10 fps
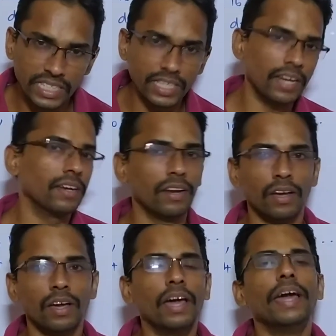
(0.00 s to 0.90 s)
Sn.
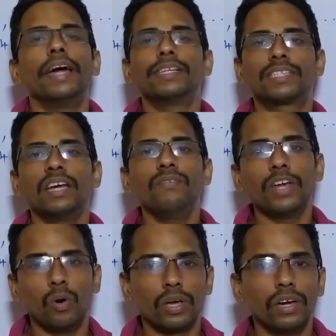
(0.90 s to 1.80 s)
Sn
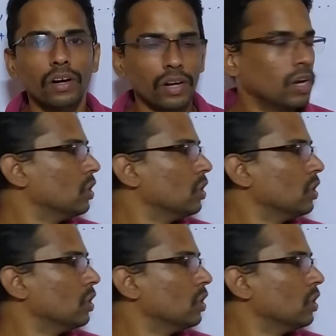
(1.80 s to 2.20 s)
we know here.